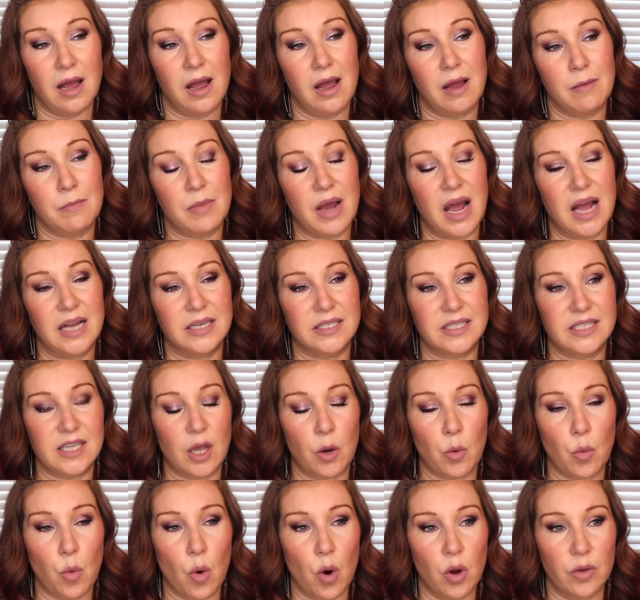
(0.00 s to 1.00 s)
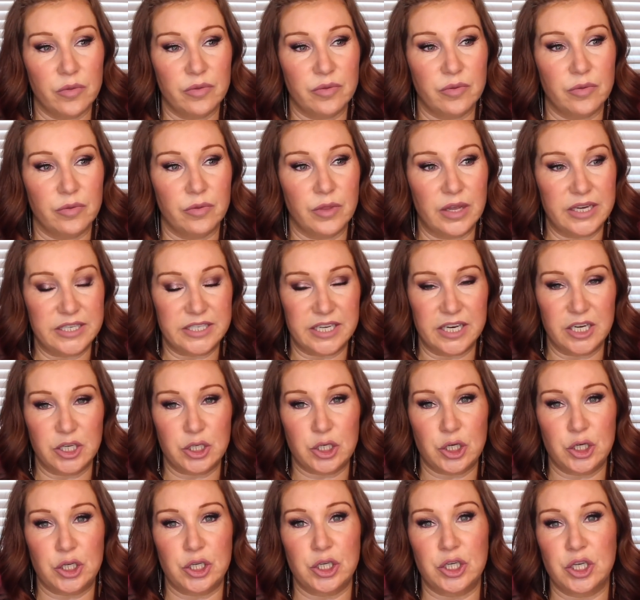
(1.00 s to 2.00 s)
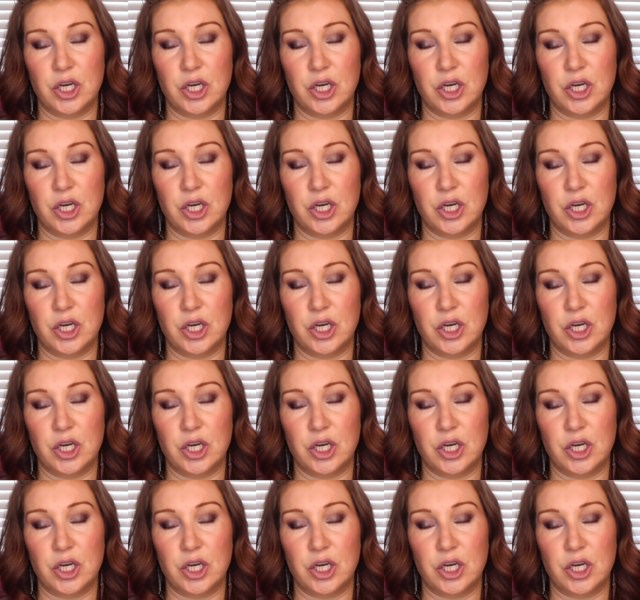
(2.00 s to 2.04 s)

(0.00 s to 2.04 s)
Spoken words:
And so what they teach you